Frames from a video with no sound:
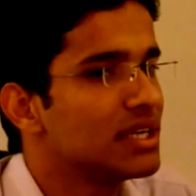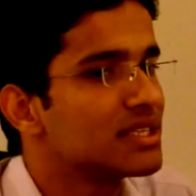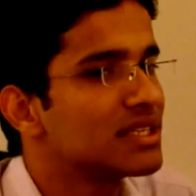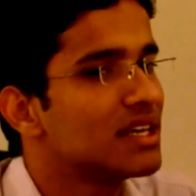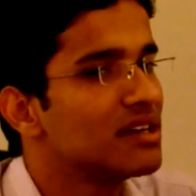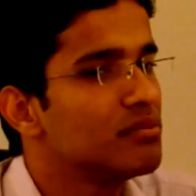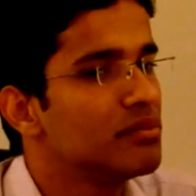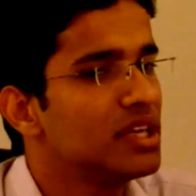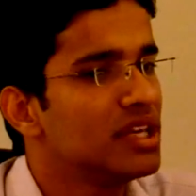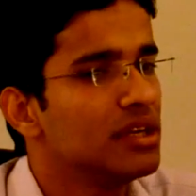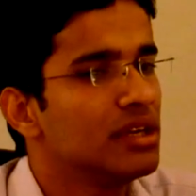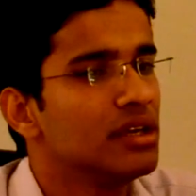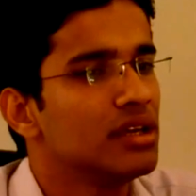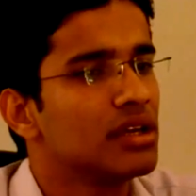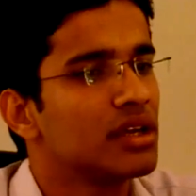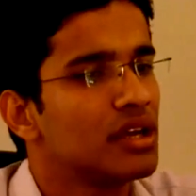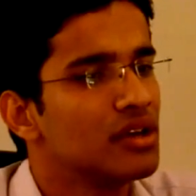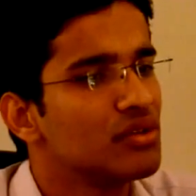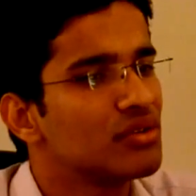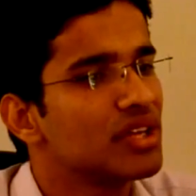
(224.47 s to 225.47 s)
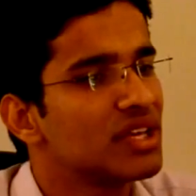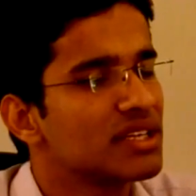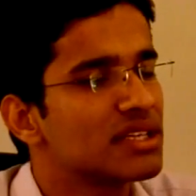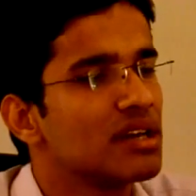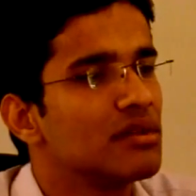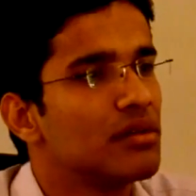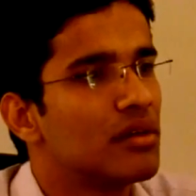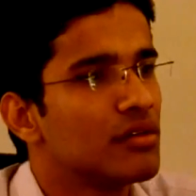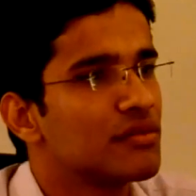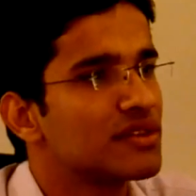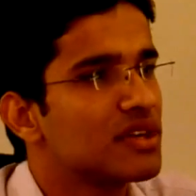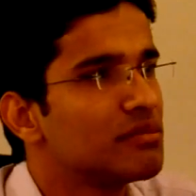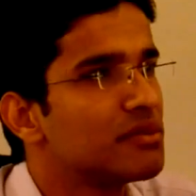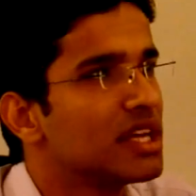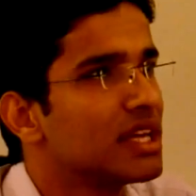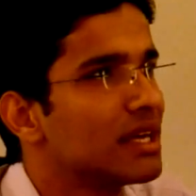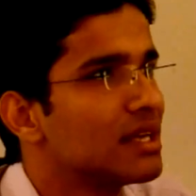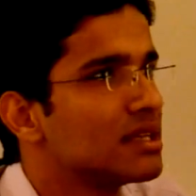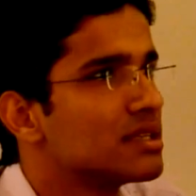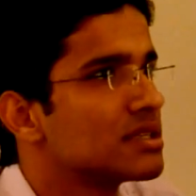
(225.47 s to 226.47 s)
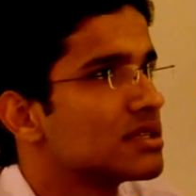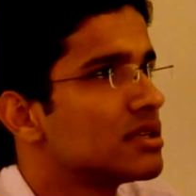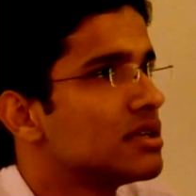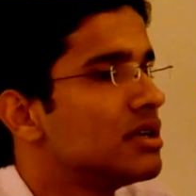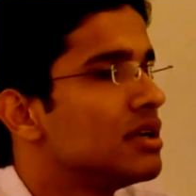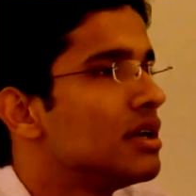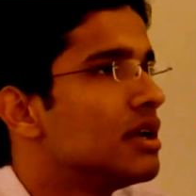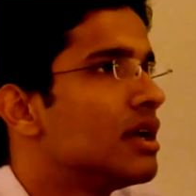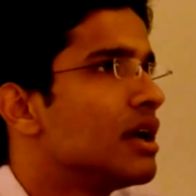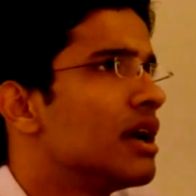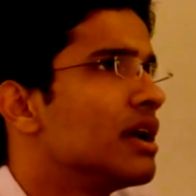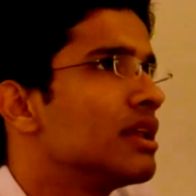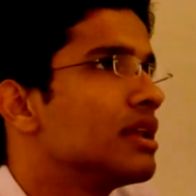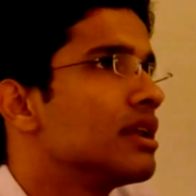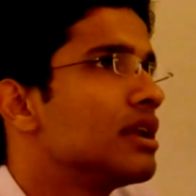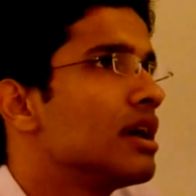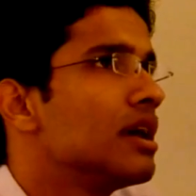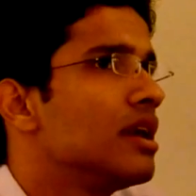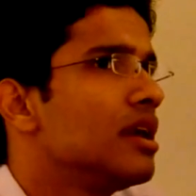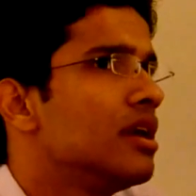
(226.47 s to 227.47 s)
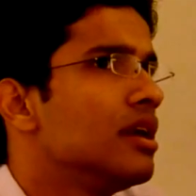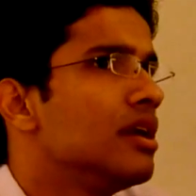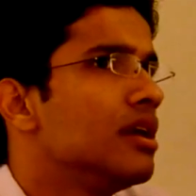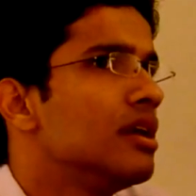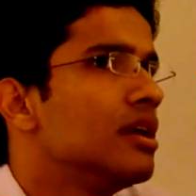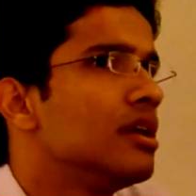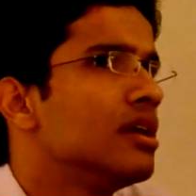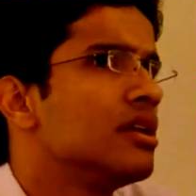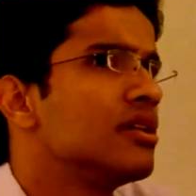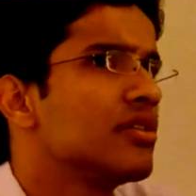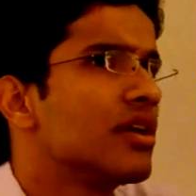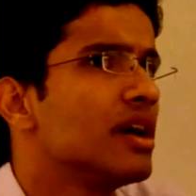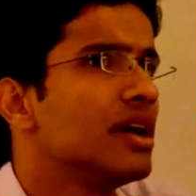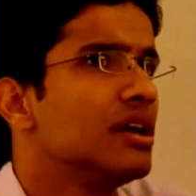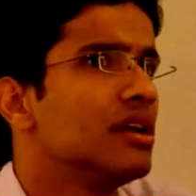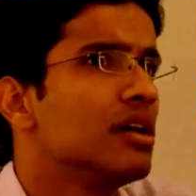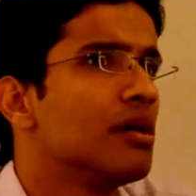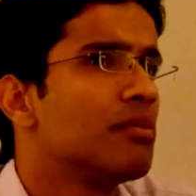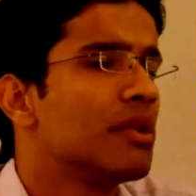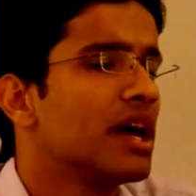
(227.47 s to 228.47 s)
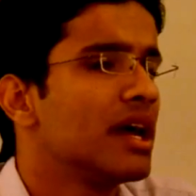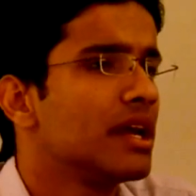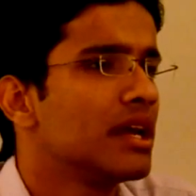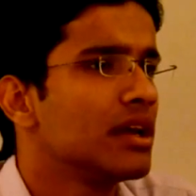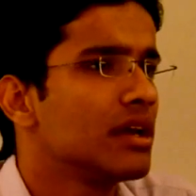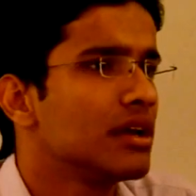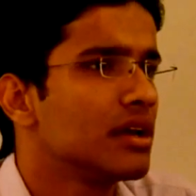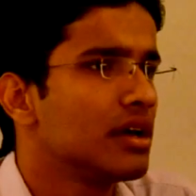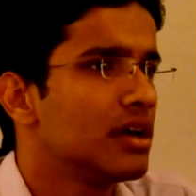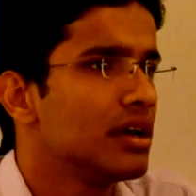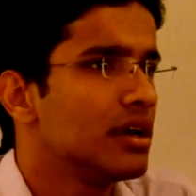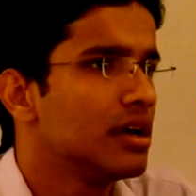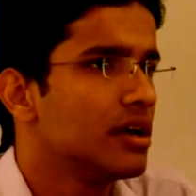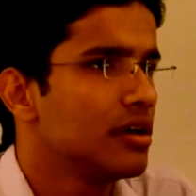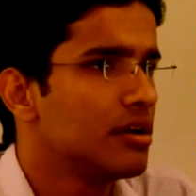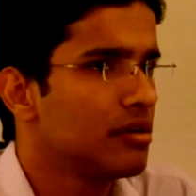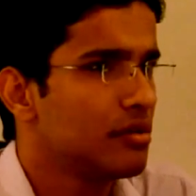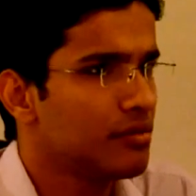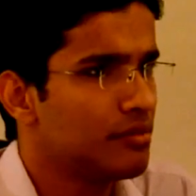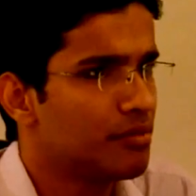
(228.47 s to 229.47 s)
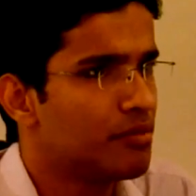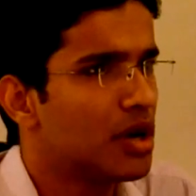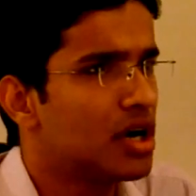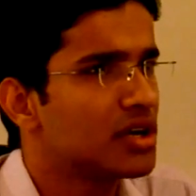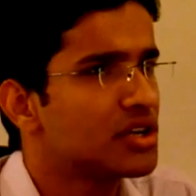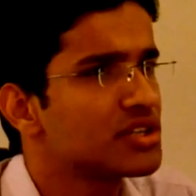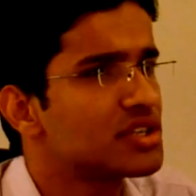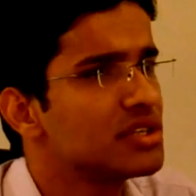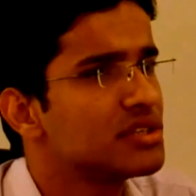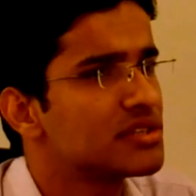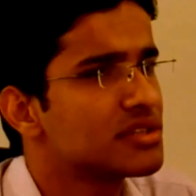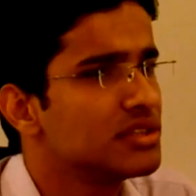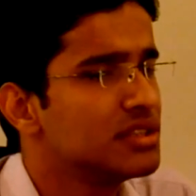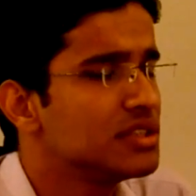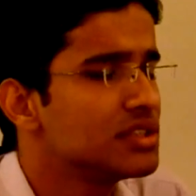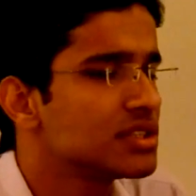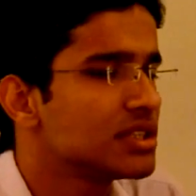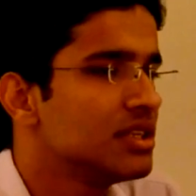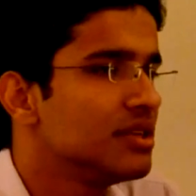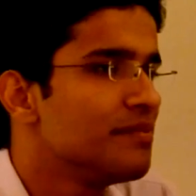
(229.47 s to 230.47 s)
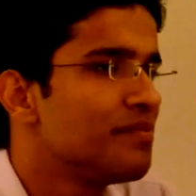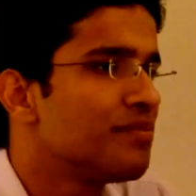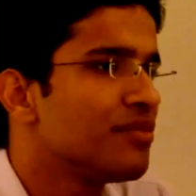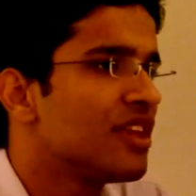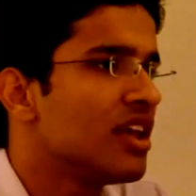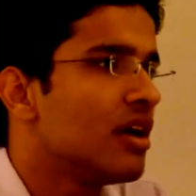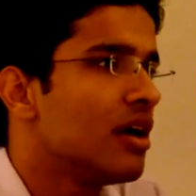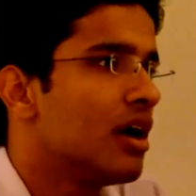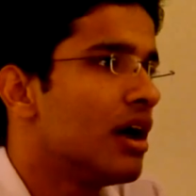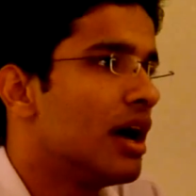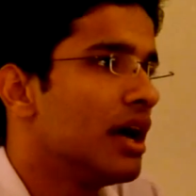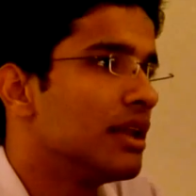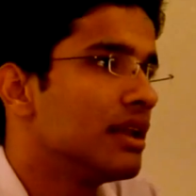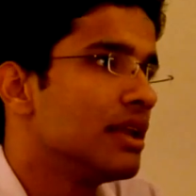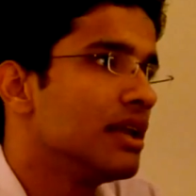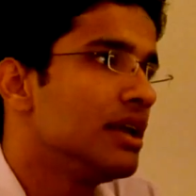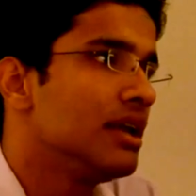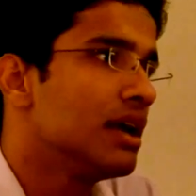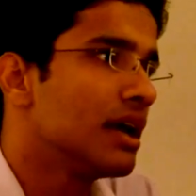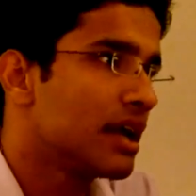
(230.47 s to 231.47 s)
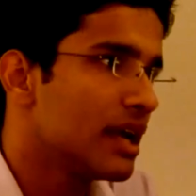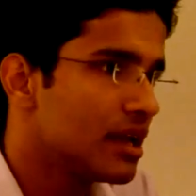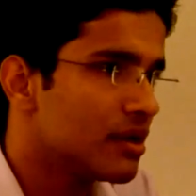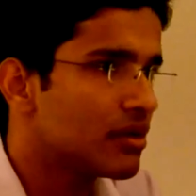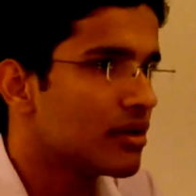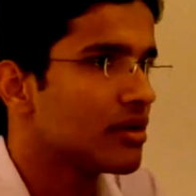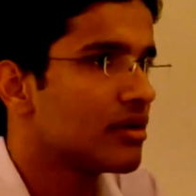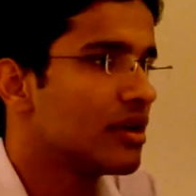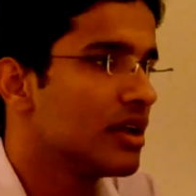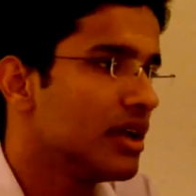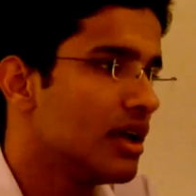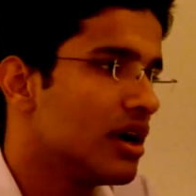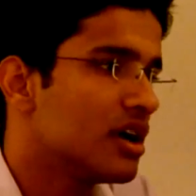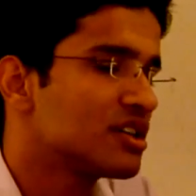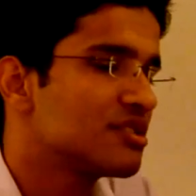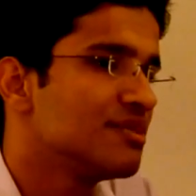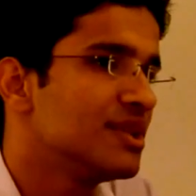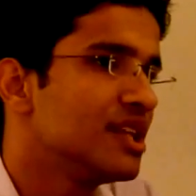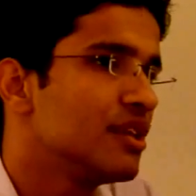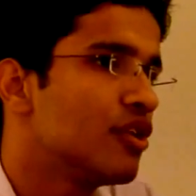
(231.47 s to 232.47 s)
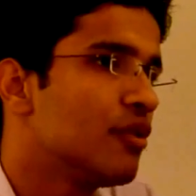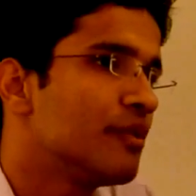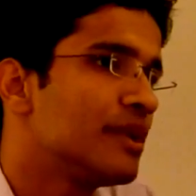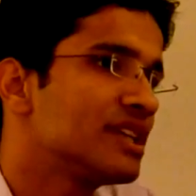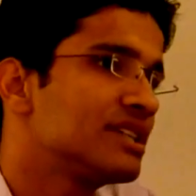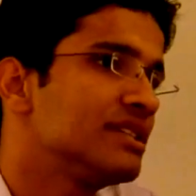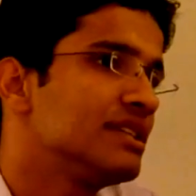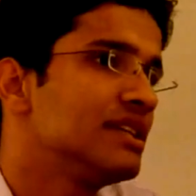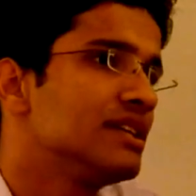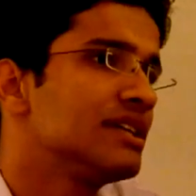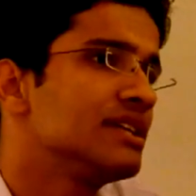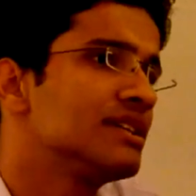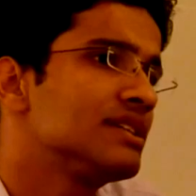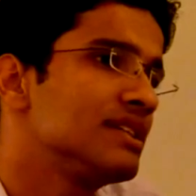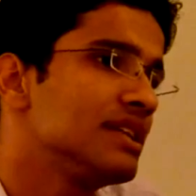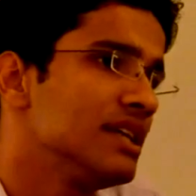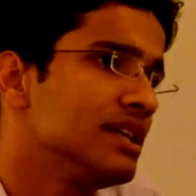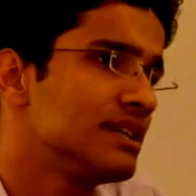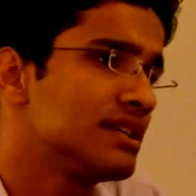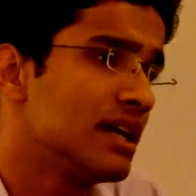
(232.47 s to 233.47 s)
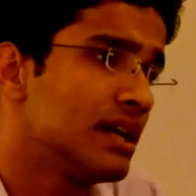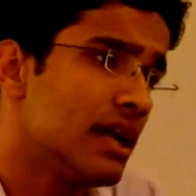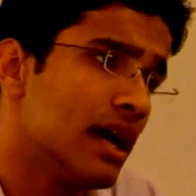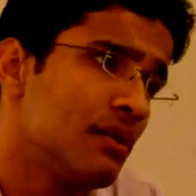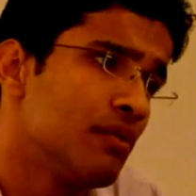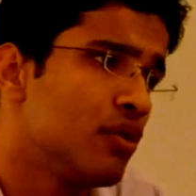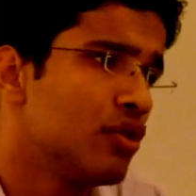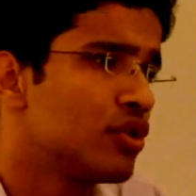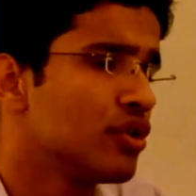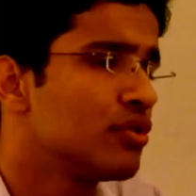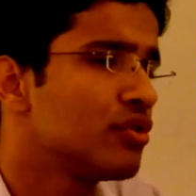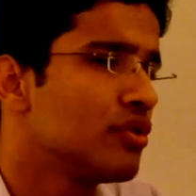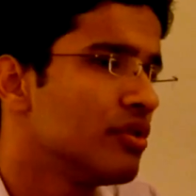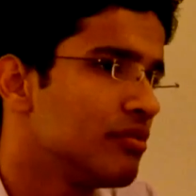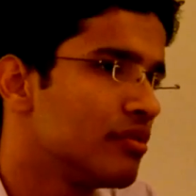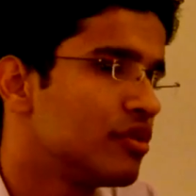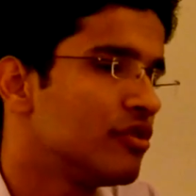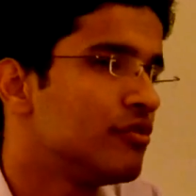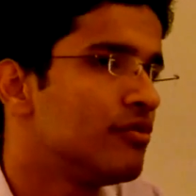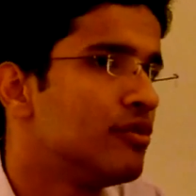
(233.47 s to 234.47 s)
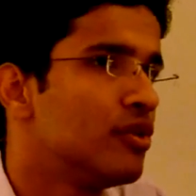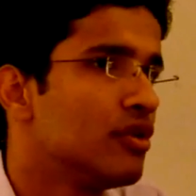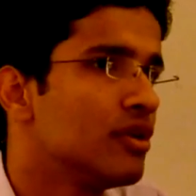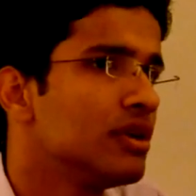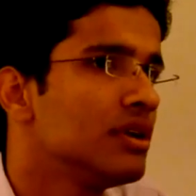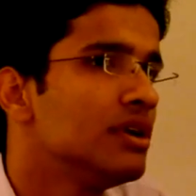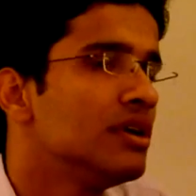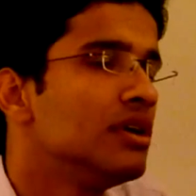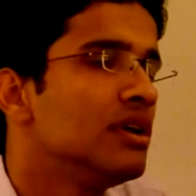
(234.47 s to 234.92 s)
He said me, can you think of something else? And then I tried applying partition search, and he asked me the complexity, and he said, I want you to improve more.